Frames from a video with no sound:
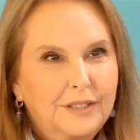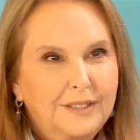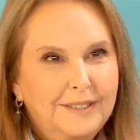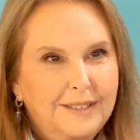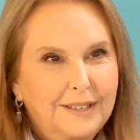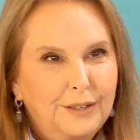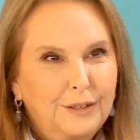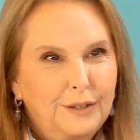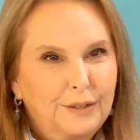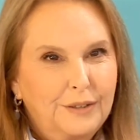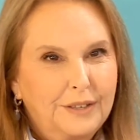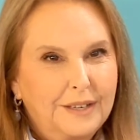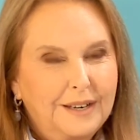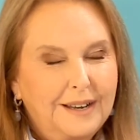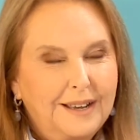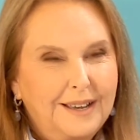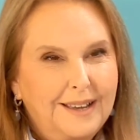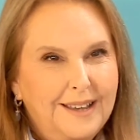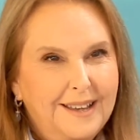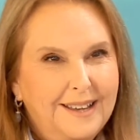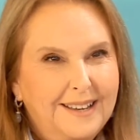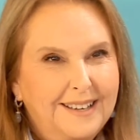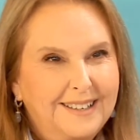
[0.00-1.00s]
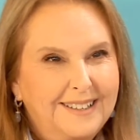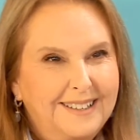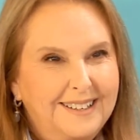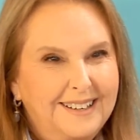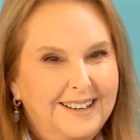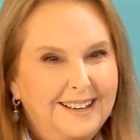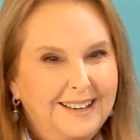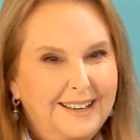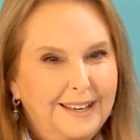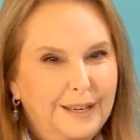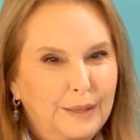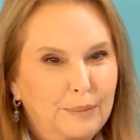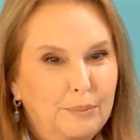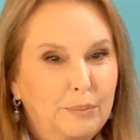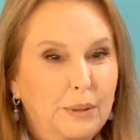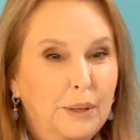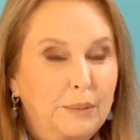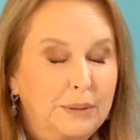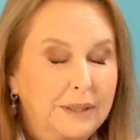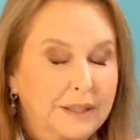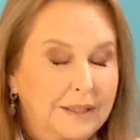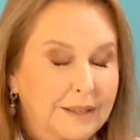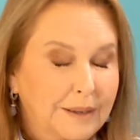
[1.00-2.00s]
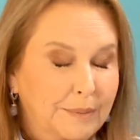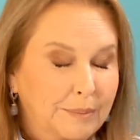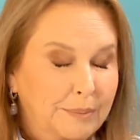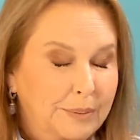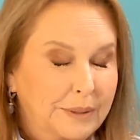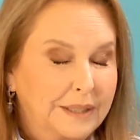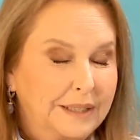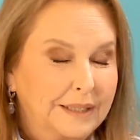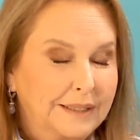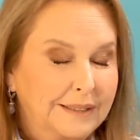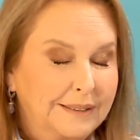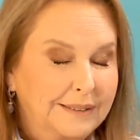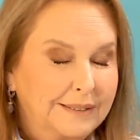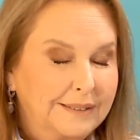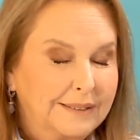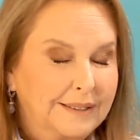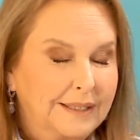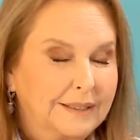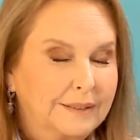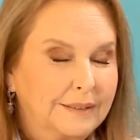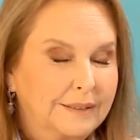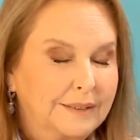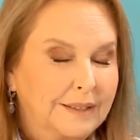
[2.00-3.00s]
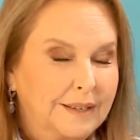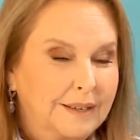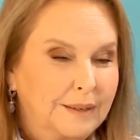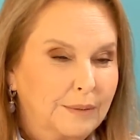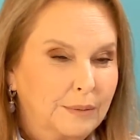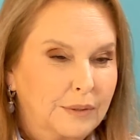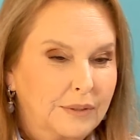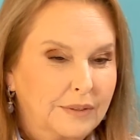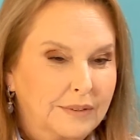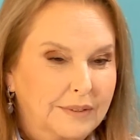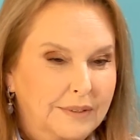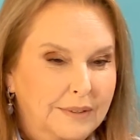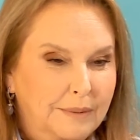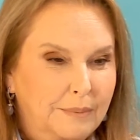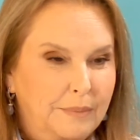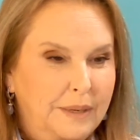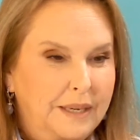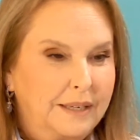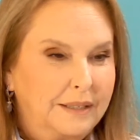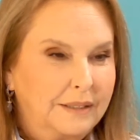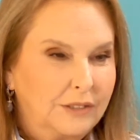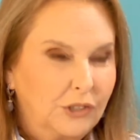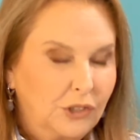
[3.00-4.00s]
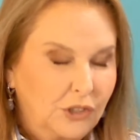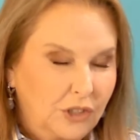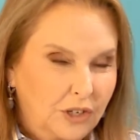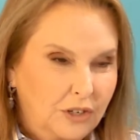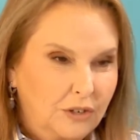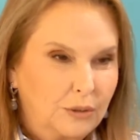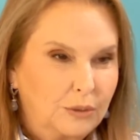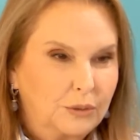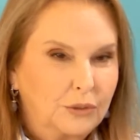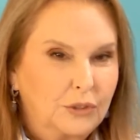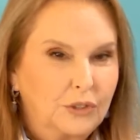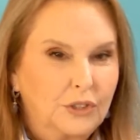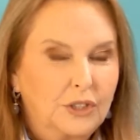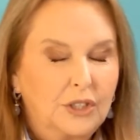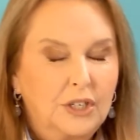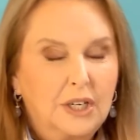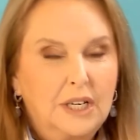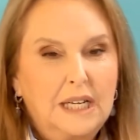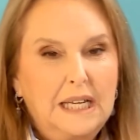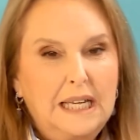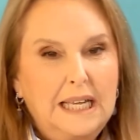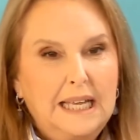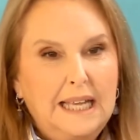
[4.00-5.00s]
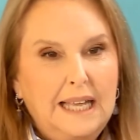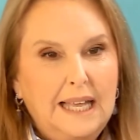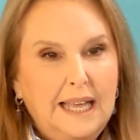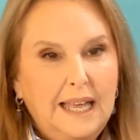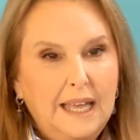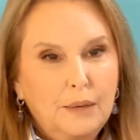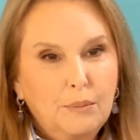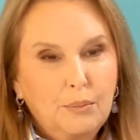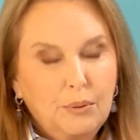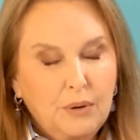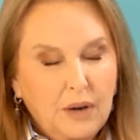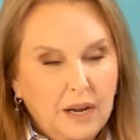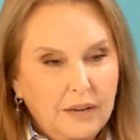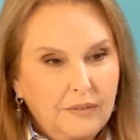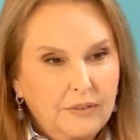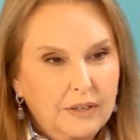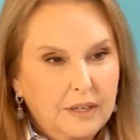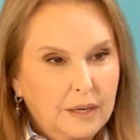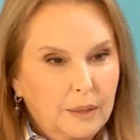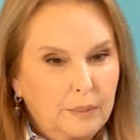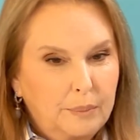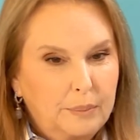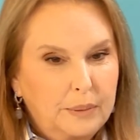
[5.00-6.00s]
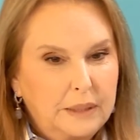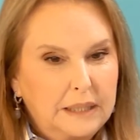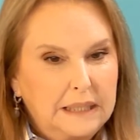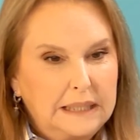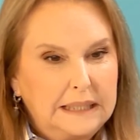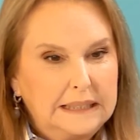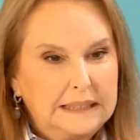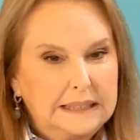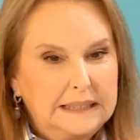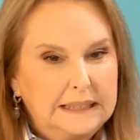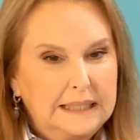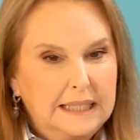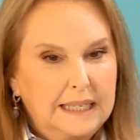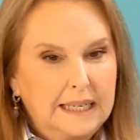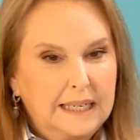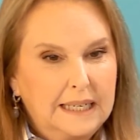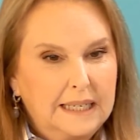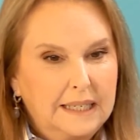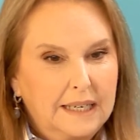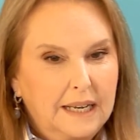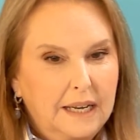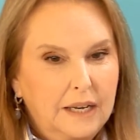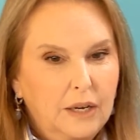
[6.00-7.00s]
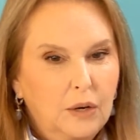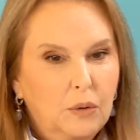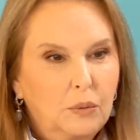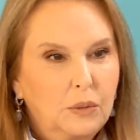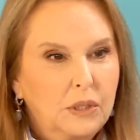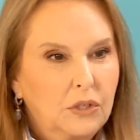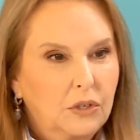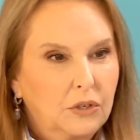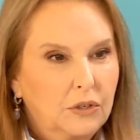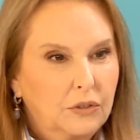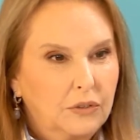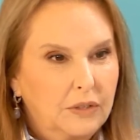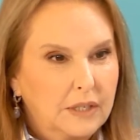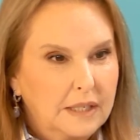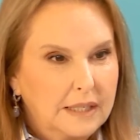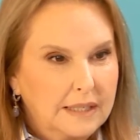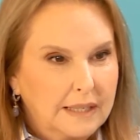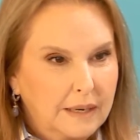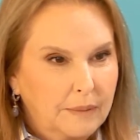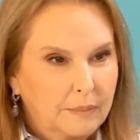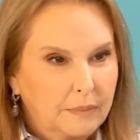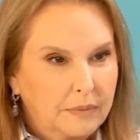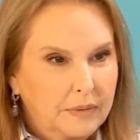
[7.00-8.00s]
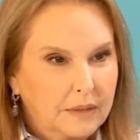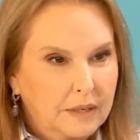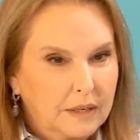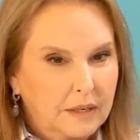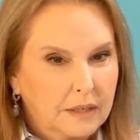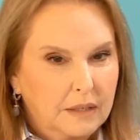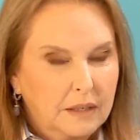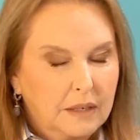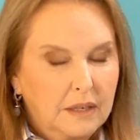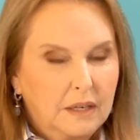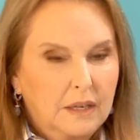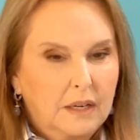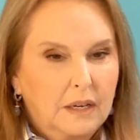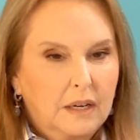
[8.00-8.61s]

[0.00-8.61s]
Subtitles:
to tell you that I had public companies that I was the main shareholder, and private companies, and I always heard the same thing.